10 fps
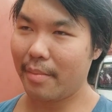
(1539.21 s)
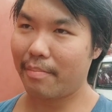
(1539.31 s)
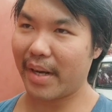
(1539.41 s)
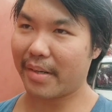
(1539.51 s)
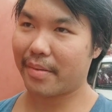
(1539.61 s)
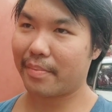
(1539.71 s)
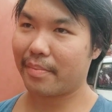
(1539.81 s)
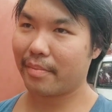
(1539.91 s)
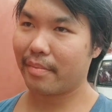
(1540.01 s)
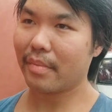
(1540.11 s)
But
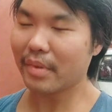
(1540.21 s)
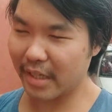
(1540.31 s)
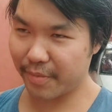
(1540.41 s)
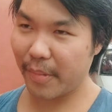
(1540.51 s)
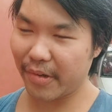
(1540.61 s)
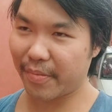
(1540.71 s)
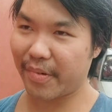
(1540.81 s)
this mode of